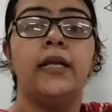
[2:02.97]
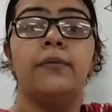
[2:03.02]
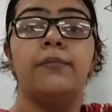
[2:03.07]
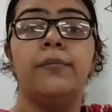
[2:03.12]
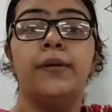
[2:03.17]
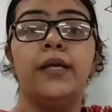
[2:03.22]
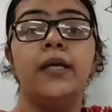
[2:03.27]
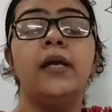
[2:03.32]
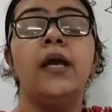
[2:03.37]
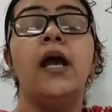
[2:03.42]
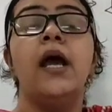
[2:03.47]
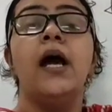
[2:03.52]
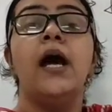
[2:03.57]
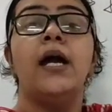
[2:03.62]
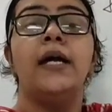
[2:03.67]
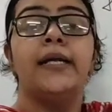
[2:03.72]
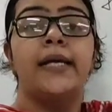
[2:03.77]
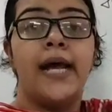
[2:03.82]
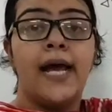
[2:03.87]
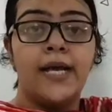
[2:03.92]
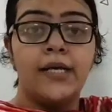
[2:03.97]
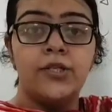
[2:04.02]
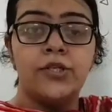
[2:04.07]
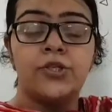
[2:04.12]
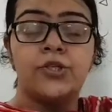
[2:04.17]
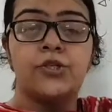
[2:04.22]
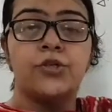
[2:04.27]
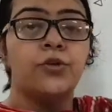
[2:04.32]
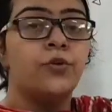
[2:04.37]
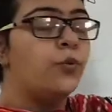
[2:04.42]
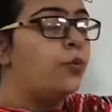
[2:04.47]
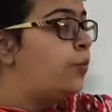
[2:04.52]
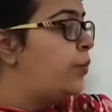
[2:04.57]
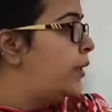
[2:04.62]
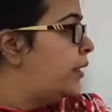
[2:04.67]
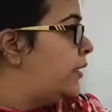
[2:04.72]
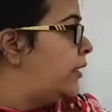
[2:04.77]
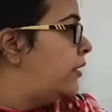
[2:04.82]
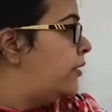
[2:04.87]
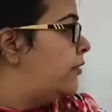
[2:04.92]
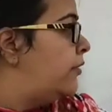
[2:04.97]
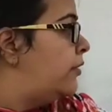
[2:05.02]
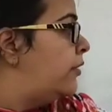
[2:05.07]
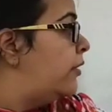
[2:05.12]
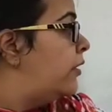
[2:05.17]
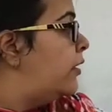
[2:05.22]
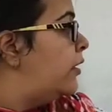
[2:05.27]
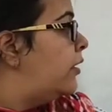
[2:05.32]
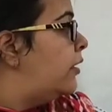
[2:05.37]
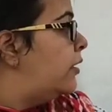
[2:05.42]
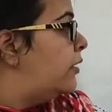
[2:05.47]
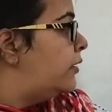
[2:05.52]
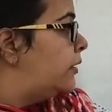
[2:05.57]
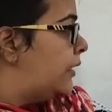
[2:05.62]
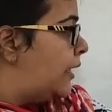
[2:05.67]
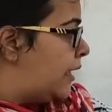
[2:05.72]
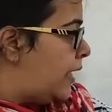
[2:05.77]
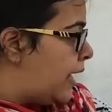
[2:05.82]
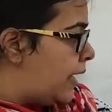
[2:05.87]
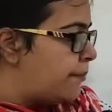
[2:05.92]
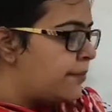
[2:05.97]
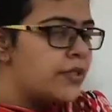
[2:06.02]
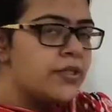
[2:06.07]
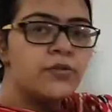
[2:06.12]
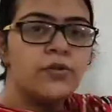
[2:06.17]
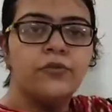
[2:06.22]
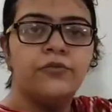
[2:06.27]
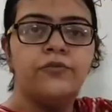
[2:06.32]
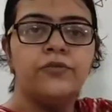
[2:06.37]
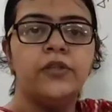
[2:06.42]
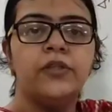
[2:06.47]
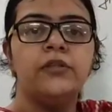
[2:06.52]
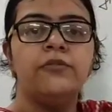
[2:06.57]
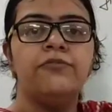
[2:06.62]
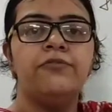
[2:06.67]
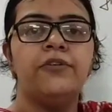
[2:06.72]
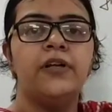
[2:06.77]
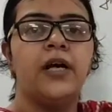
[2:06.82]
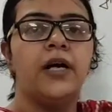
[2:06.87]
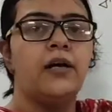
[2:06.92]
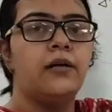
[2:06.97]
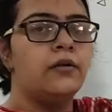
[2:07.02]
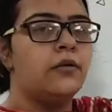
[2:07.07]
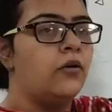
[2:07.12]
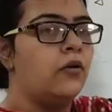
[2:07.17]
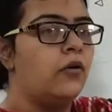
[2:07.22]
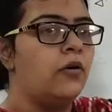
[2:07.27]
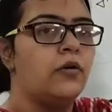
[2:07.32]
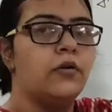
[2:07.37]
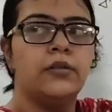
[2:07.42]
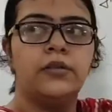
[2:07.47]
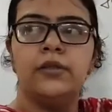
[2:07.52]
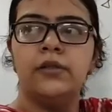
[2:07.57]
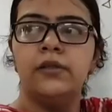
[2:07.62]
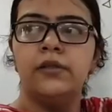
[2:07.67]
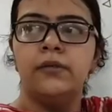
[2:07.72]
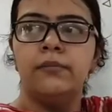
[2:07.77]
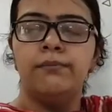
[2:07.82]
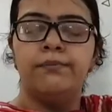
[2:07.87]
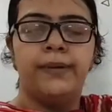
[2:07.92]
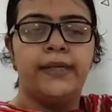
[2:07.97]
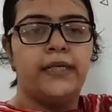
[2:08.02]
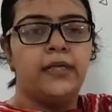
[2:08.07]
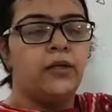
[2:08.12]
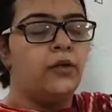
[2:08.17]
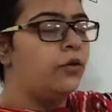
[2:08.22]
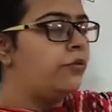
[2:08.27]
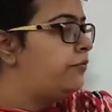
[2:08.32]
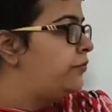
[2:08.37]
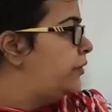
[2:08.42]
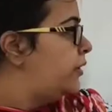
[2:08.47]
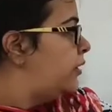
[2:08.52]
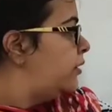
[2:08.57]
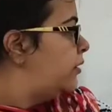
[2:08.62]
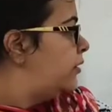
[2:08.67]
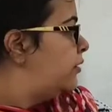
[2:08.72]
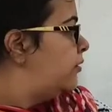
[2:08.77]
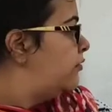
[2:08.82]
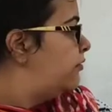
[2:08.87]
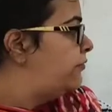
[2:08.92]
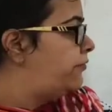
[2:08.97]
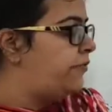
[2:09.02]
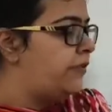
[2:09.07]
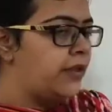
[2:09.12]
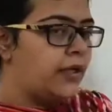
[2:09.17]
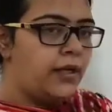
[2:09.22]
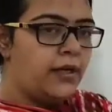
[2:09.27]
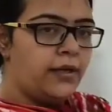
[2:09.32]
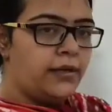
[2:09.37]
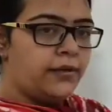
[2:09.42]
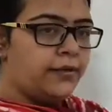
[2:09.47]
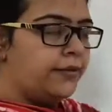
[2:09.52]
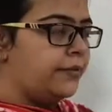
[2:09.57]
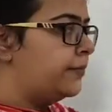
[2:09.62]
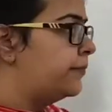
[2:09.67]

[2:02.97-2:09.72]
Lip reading: can be attached with the thalamus of the flower or the petal of the flower.